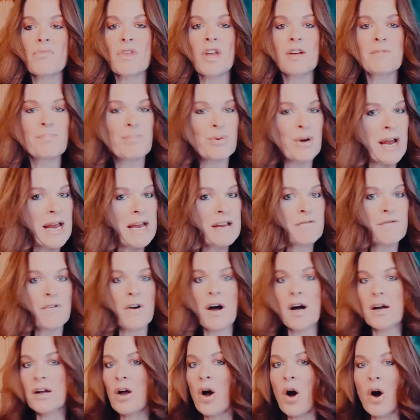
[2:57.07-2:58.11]
brain
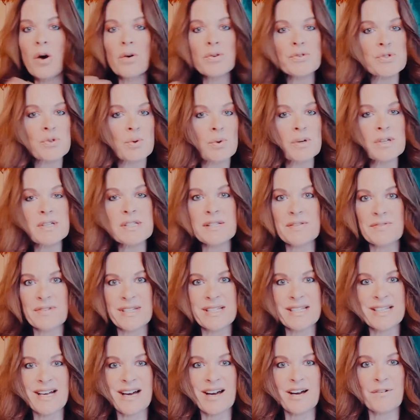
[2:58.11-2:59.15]
fog, all sorts of
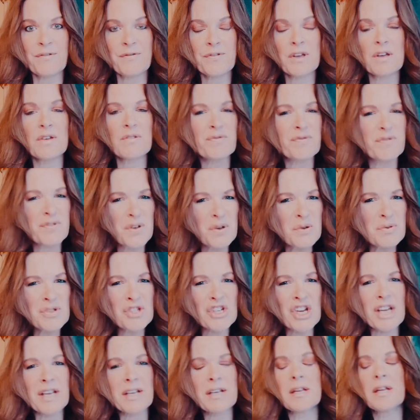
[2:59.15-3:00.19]
stuff,
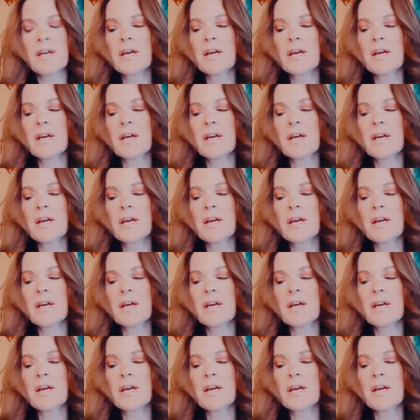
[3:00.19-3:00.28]
confusion,